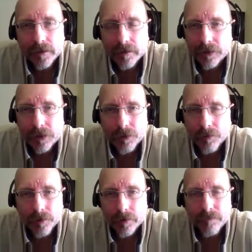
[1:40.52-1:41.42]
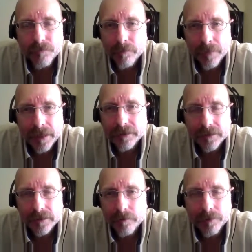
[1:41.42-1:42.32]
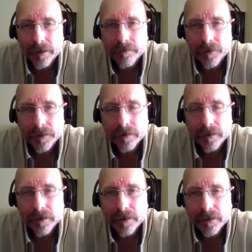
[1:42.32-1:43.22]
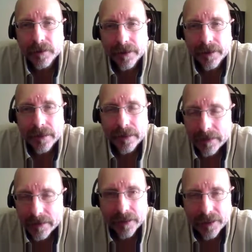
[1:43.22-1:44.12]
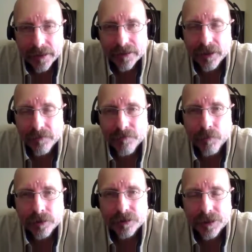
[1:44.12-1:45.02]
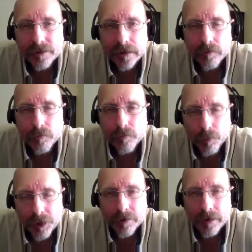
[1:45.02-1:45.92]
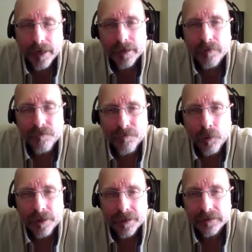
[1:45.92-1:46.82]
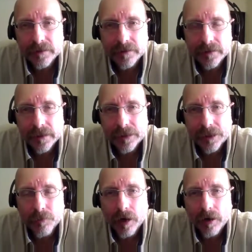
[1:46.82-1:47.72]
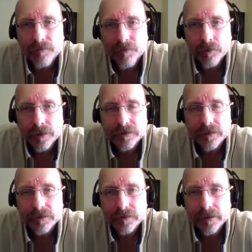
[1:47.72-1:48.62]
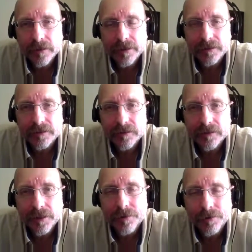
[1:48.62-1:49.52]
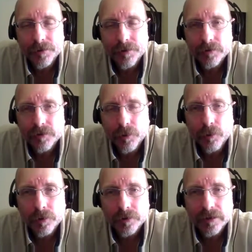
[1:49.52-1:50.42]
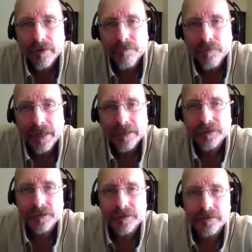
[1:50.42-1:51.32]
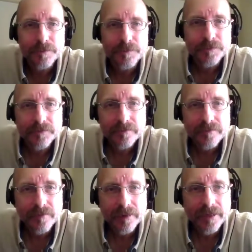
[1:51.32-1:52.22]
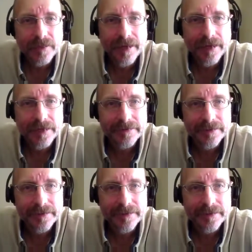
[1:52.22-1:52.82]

you know, the information that we're given. It's unfortunate that we're kind of focused, you know, our focus is steered towards the information that